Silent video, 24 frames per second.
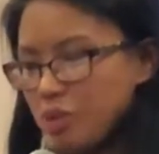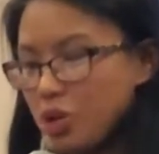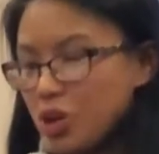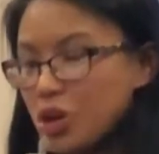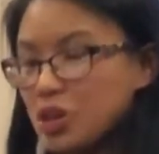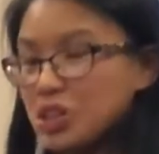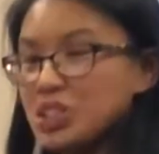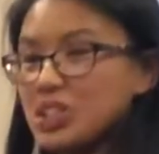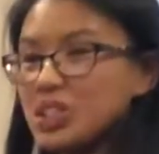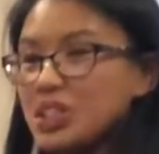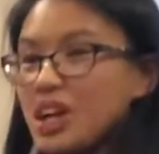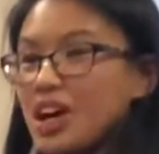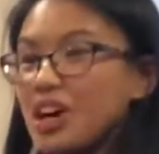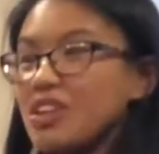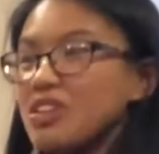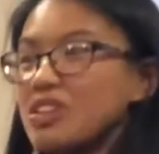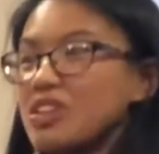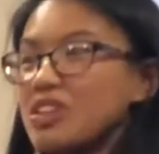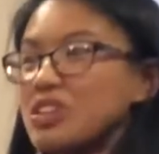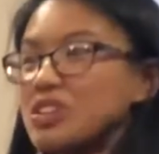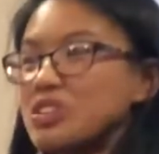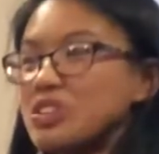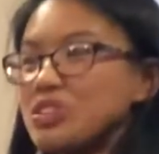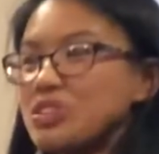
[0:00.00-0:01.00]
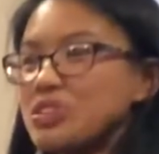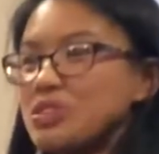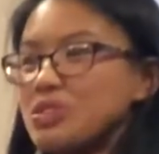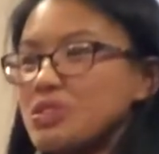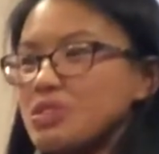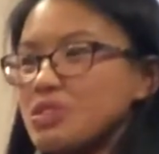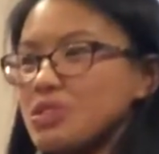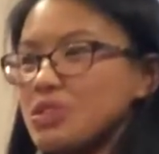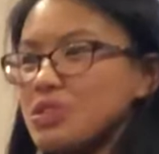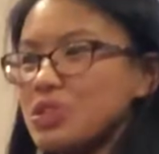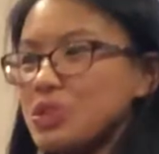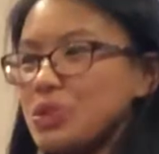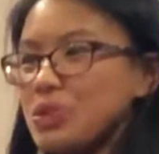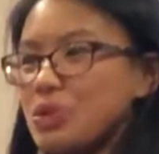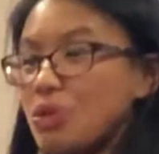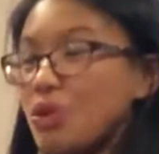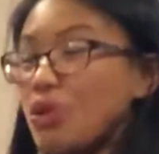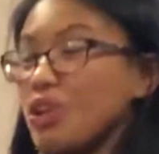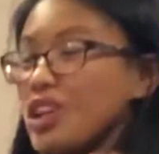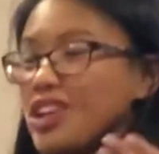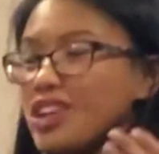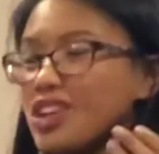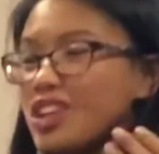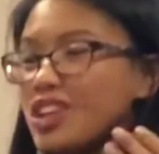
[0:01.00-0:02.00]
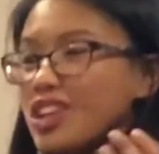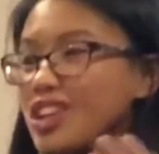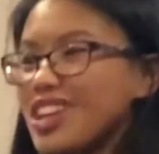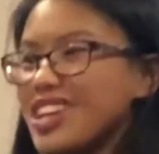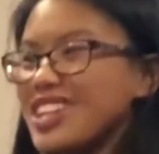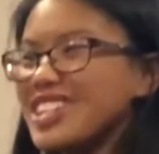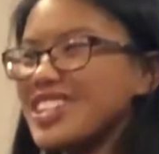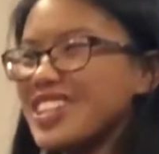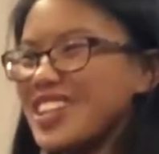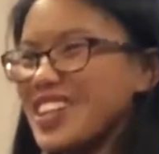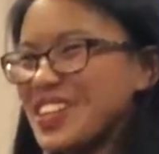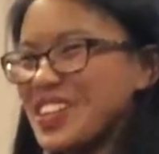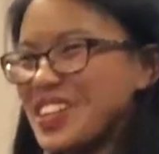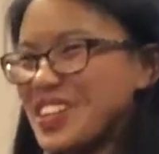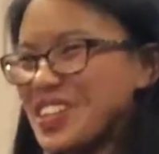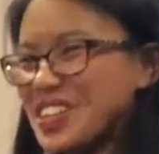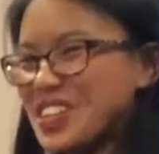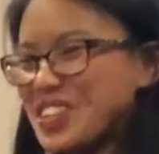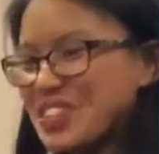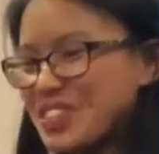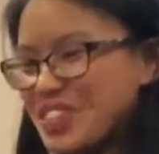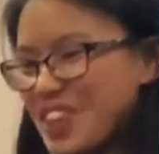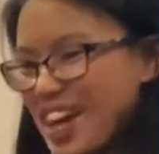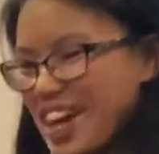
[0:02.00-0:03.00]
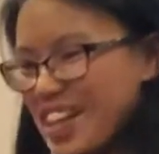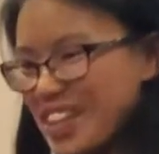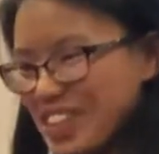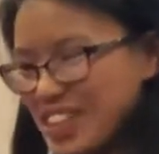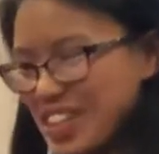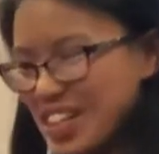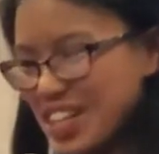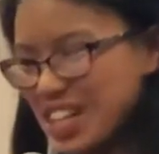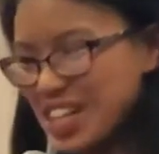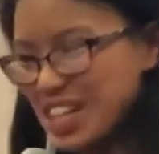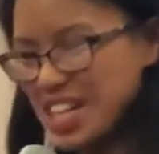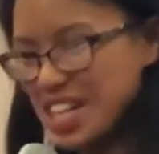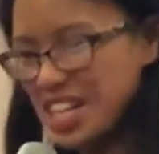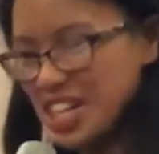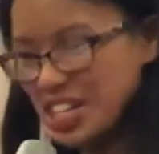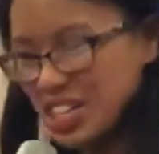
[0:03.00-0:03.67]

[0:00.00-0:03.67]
push others to, or encourage others rather,